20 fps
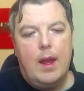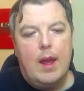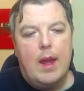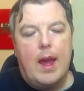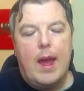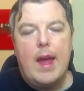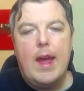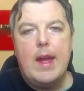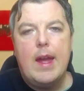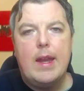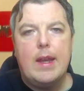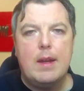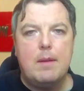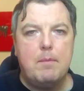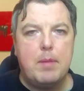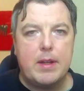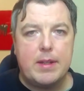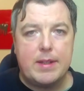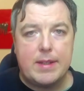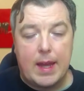And
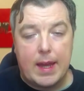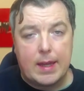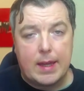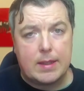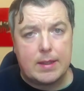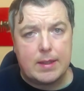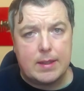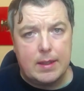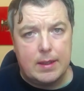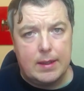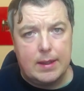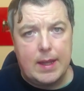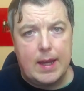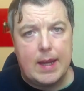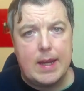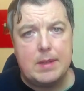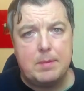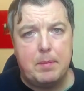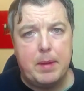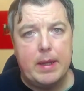number six,
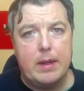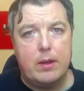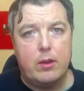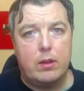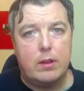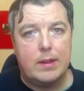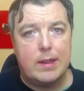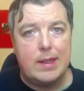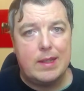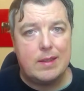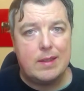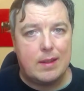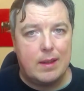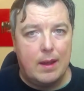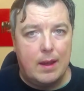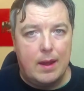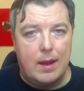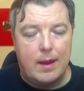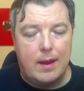last but not least,